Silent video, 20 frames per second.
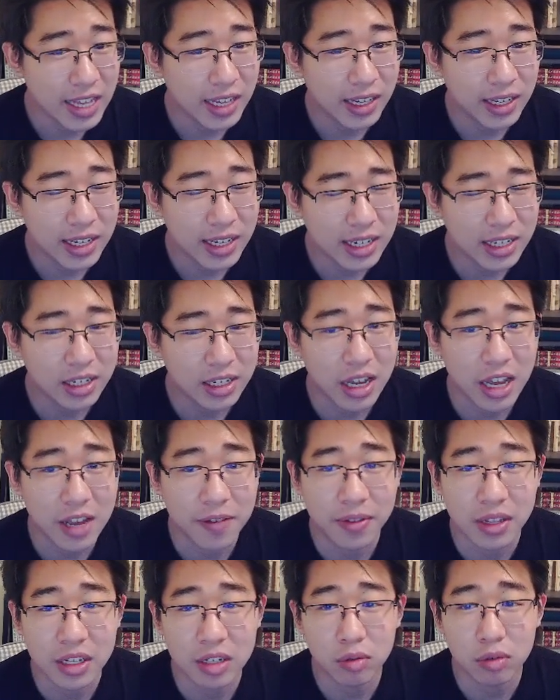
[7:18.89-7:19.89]
lead
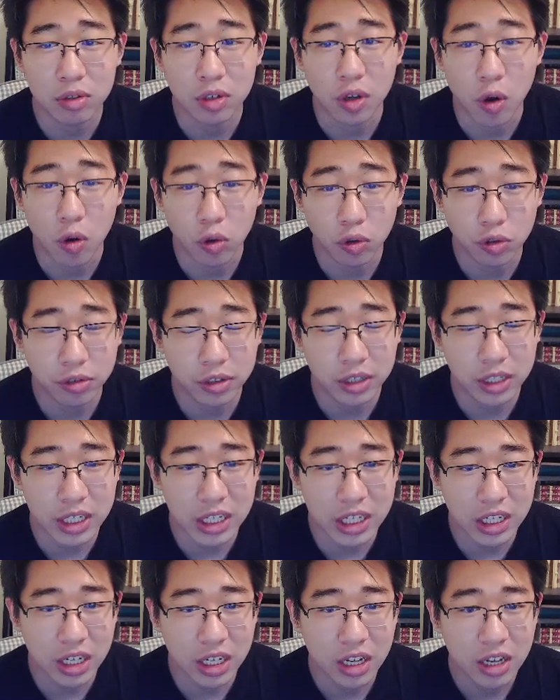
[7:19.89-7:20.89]
if this was Ultra
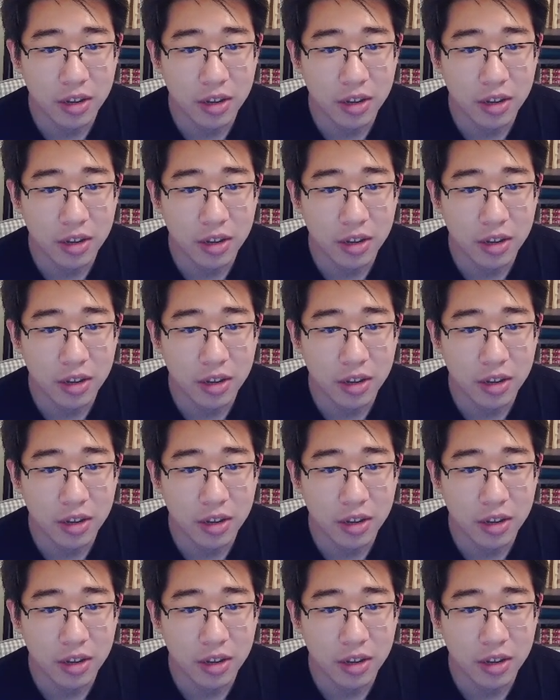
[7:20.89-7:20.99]
League,